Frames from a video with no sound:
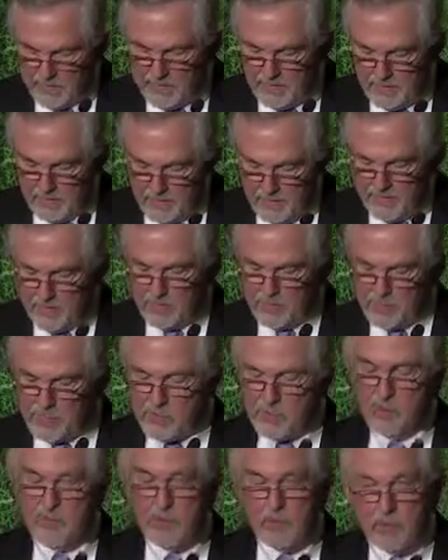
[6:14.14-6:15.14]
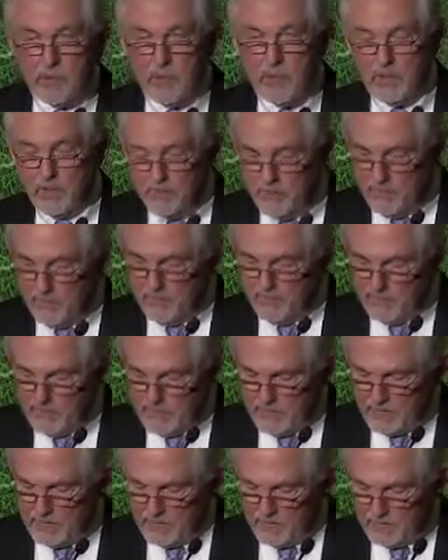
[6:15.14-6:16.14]
that other superb
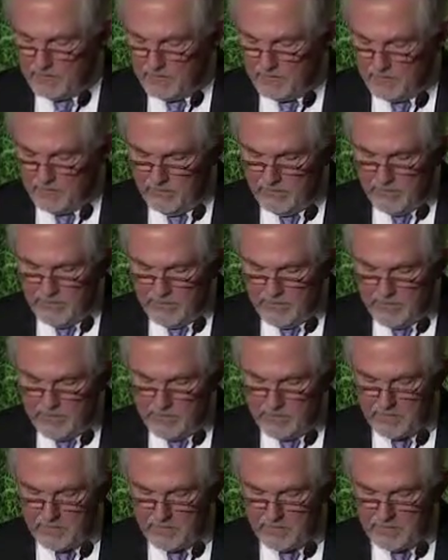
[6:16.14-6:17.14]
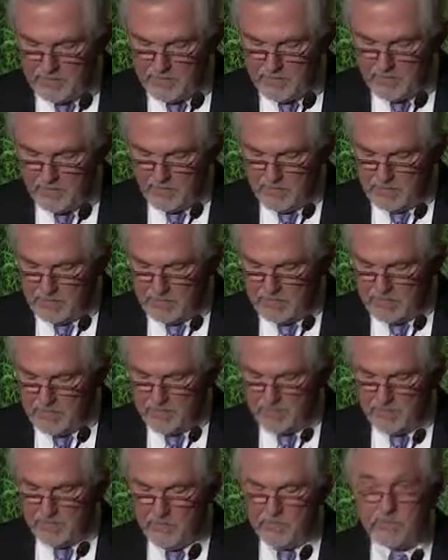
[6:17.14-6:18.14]
medical delivery and medical insurance
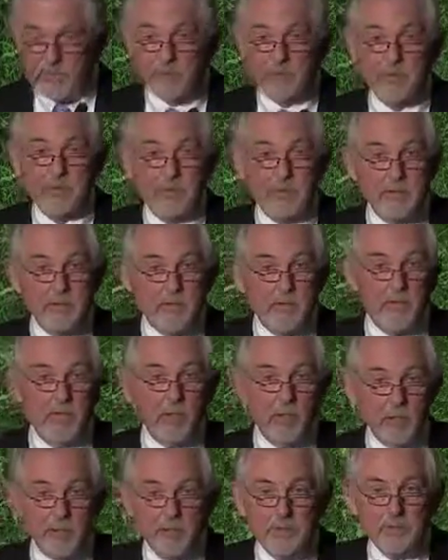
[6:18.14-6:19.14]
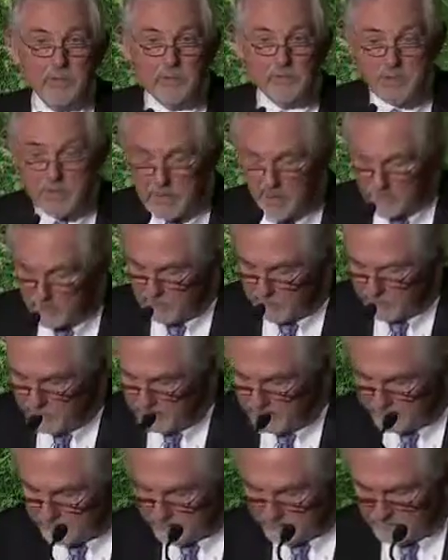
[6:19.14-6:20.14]
institutions could never hope to accomplish.